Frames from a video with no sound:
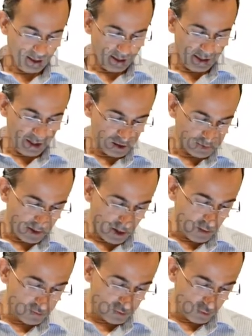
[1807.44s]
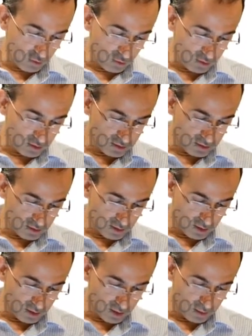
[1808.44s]
And here's my overall
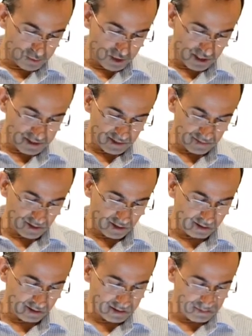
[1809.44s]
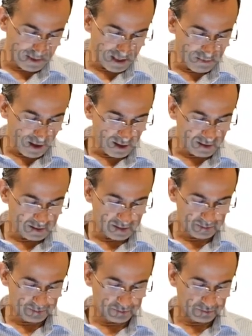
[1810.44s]
objective that I'd like to
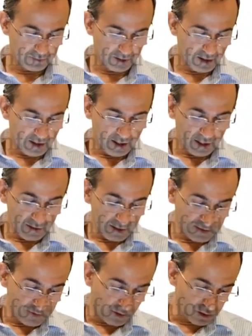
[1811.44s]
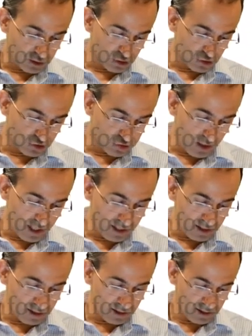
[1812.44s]
minimize, and this function
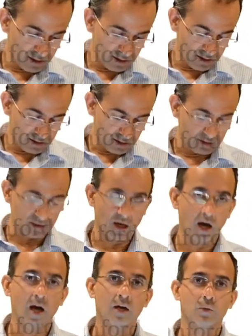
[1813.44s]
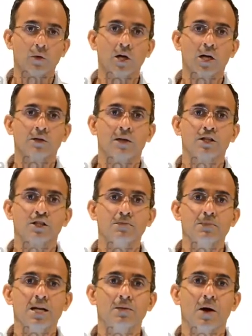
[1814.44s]
train does the hard work of actually
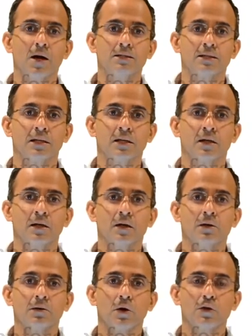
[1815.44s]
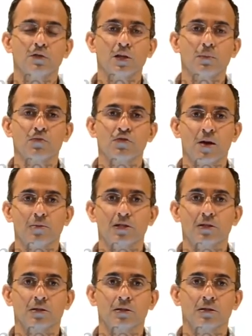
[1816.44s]
minimizing over the
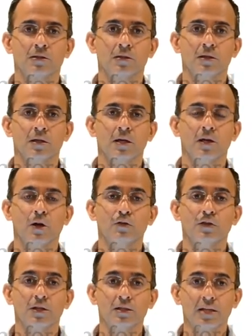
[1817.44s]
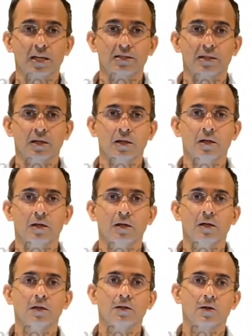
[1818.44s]
parameters and over the data
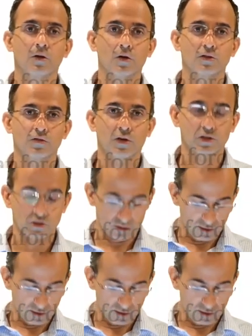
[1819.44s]
the cost function.